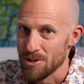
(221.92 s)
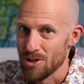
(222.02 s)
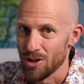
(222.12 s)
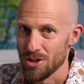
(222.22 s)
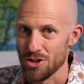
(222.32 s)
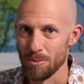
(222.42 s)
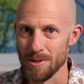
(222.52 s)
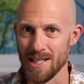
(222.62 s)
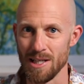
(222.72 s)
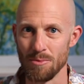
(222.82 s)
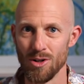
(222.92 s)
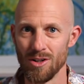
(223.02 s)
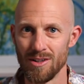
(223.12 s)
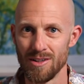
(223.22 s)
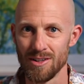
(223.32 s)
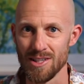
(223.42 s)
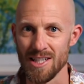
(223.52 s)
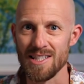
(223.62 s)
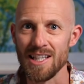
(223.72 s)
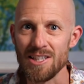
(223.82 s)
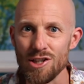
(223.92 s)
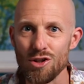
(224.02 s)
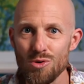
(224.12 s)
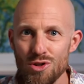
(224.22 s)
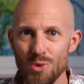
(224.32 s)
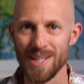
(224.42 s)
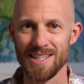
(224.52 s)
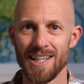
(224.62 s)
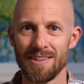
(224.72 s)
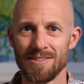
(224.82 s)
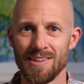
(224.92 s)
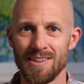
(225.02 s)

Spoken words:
not going to stop us anymore, because there's 62 squares left.